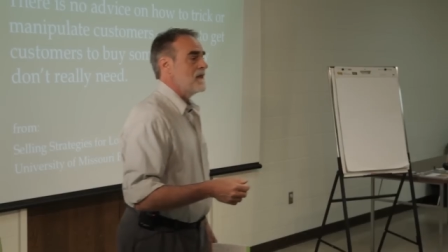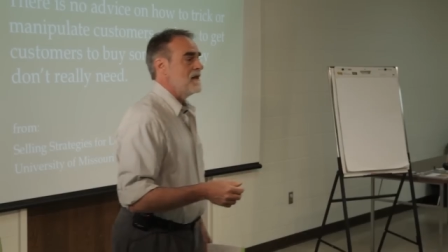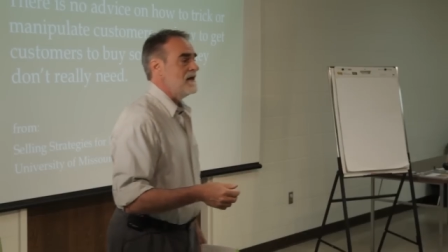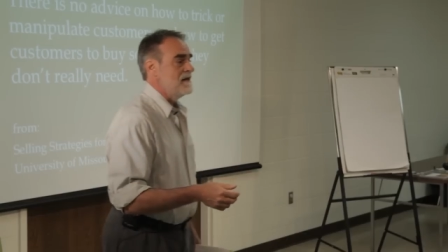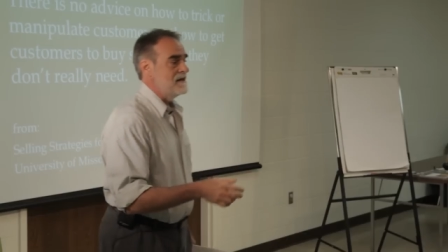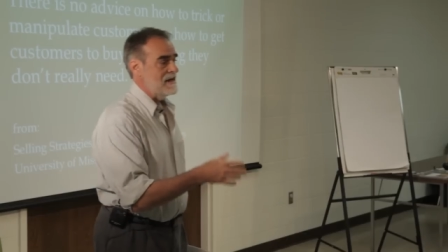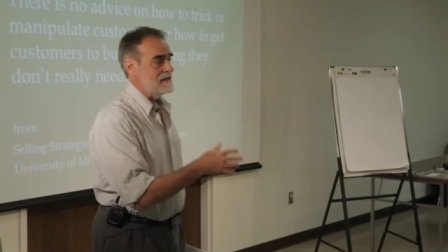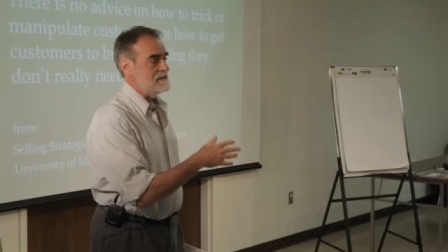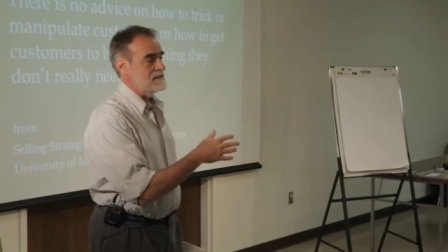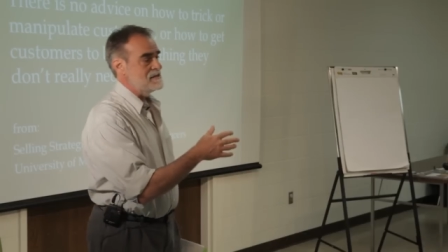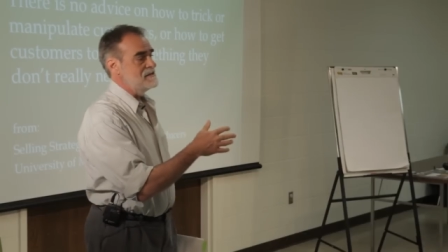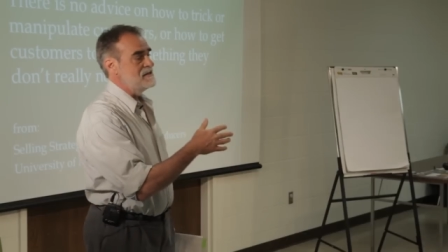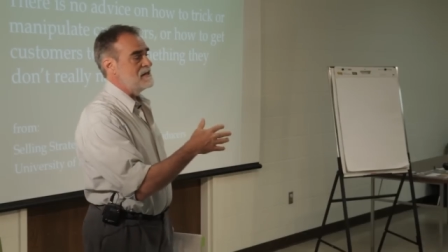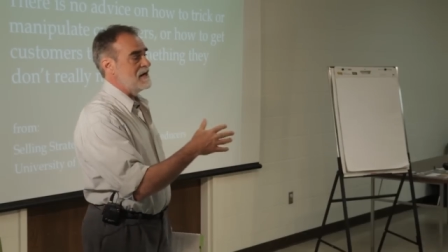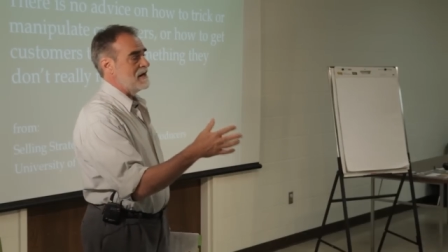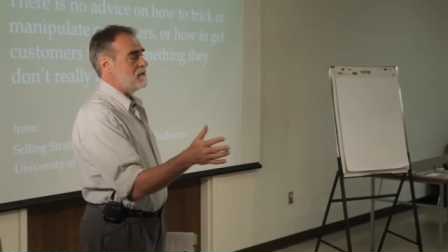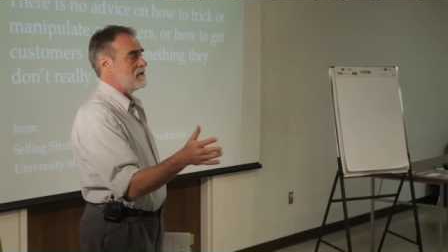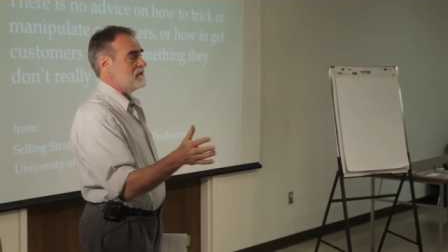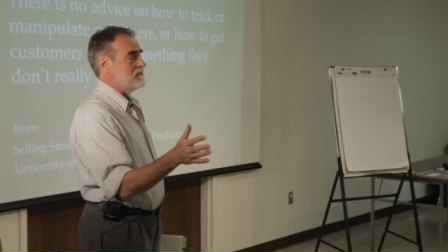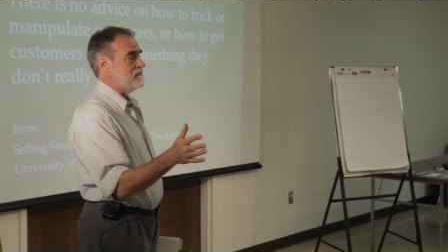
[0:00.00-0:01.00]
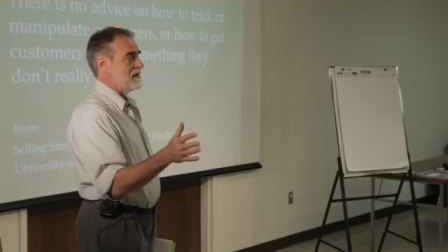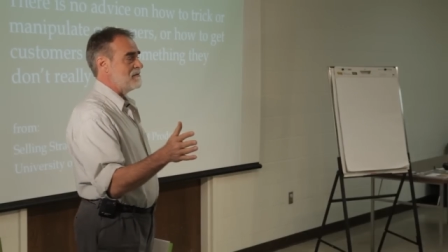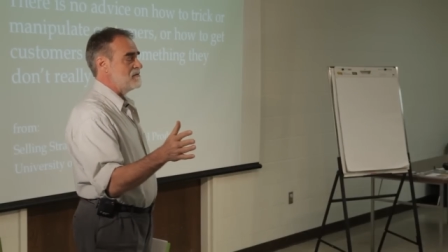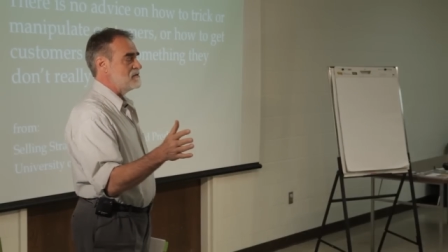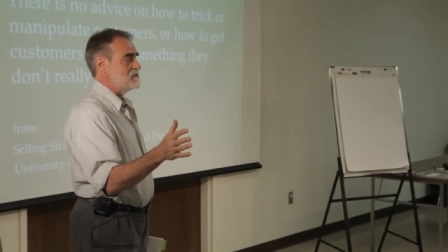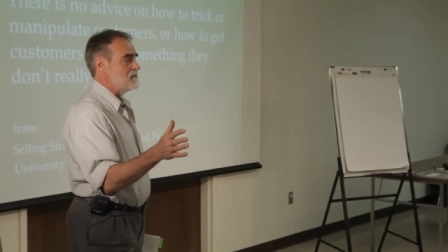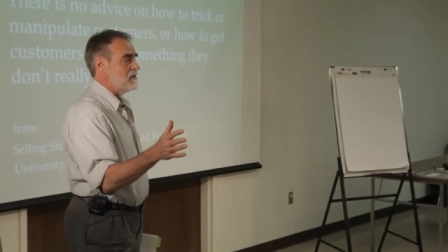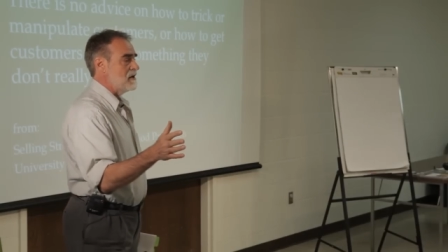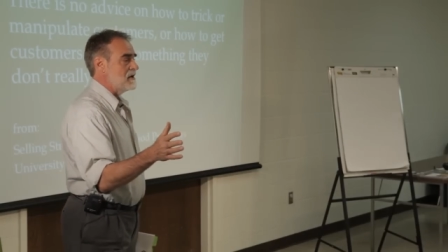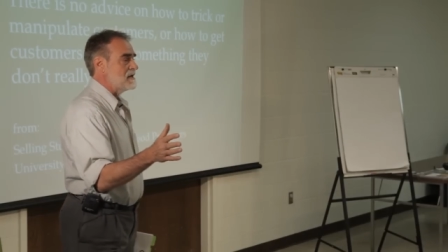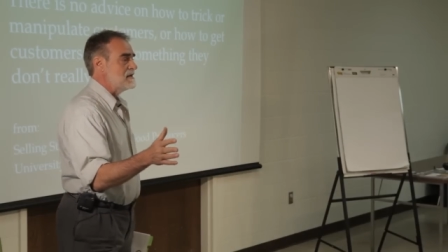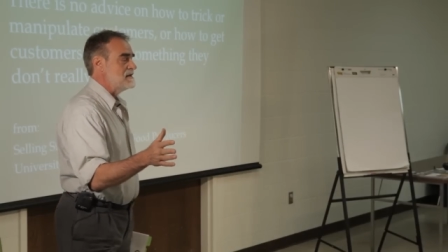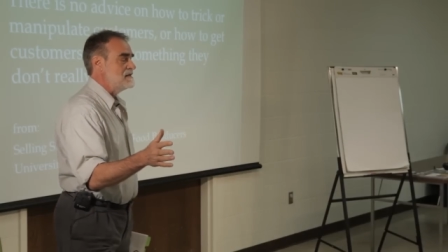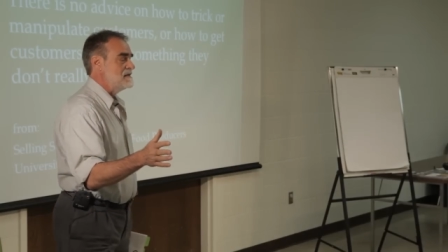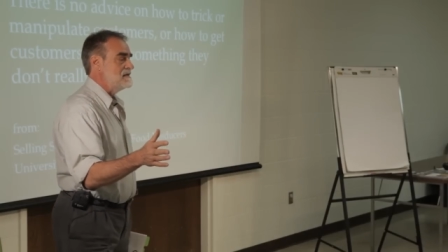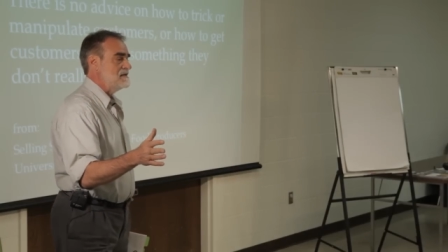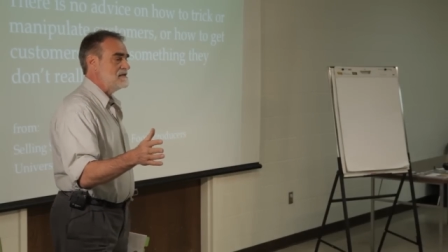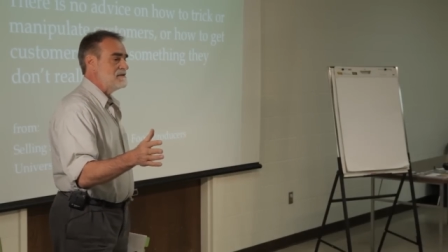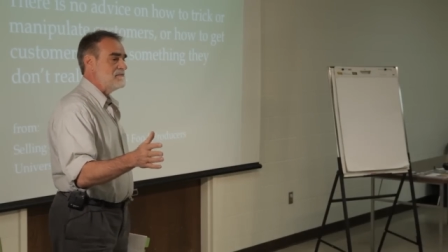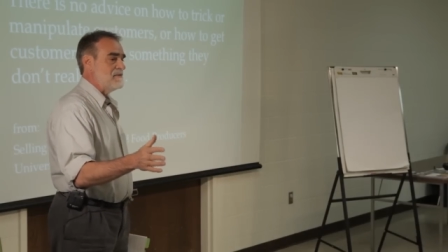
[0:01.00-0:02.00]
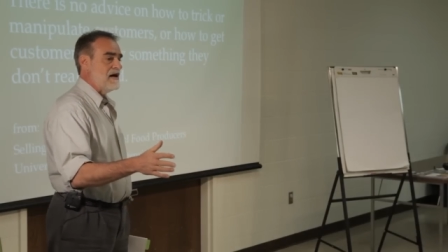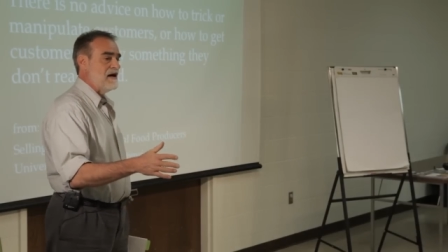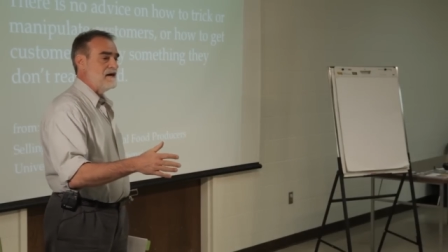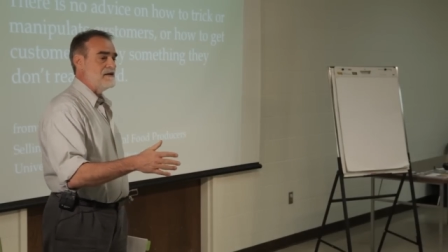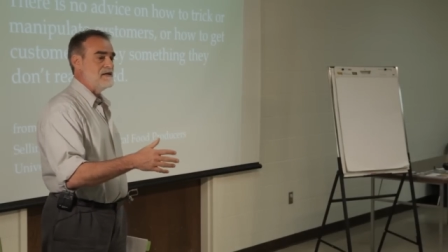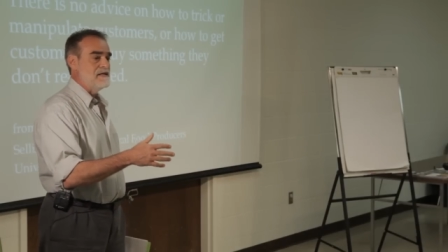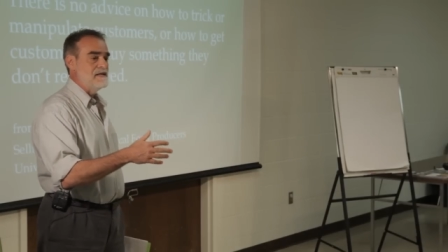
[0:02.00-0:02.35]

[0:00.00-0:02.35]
and that's not what a farmer's market is about,